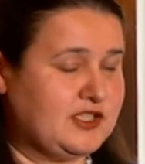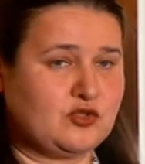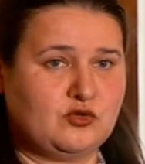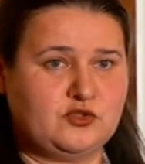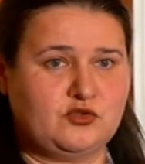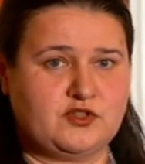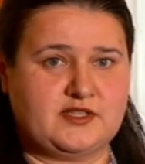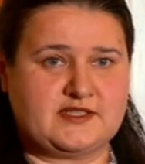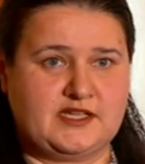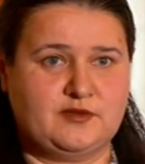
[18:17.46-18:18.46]
and it's all
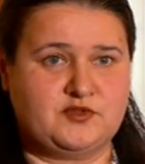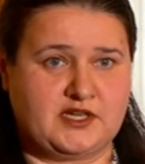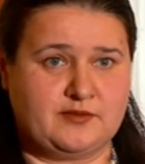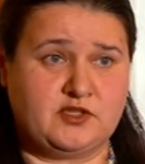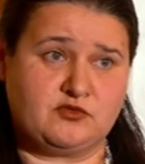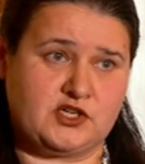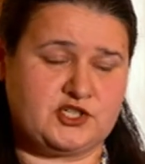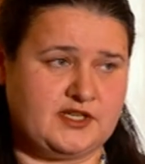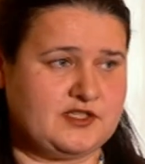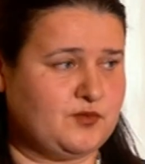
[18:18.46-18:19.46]
during the same time that
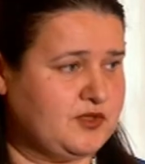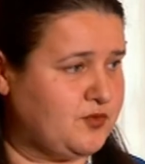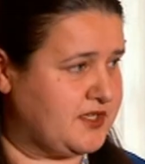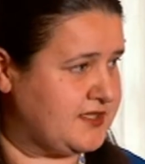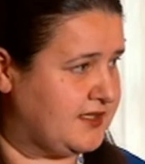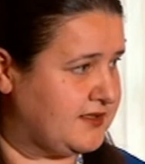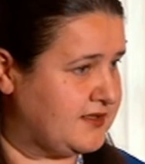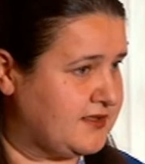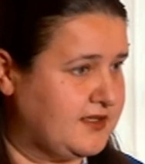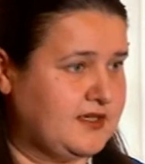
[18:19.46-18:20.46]
Russia has one president.